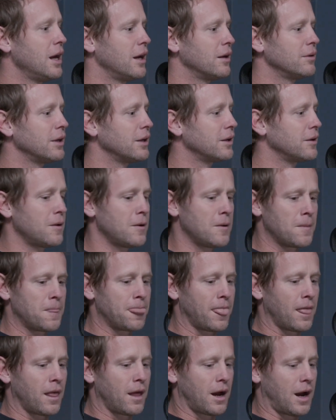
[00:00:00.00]
And like
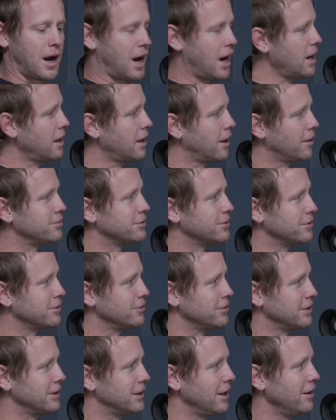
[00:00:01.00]
I
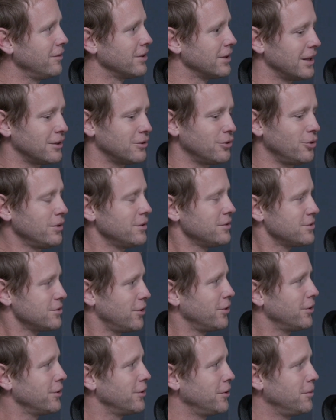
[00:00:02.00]
absolutely love it. Like Lauren
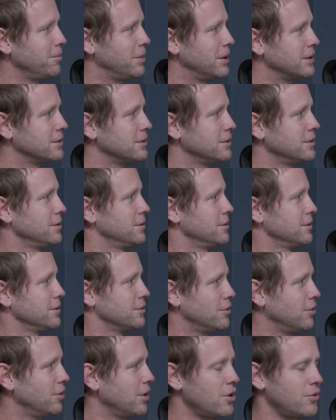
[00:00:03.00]
started her business,
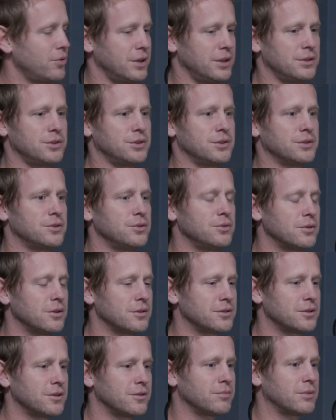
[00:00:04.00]
it's growing, she's doing
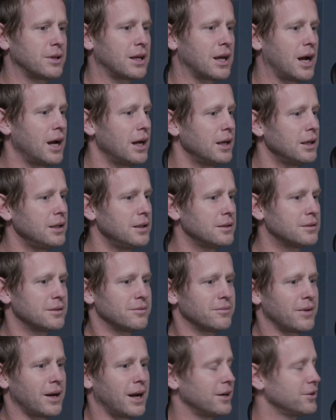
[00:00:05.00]
all this stuff. I'm like, I need
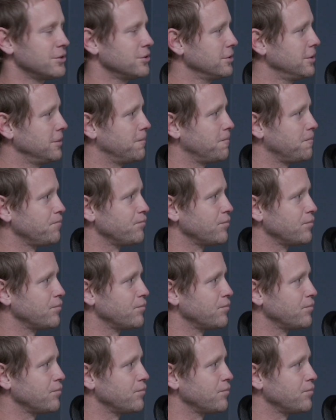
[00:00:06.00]
to actually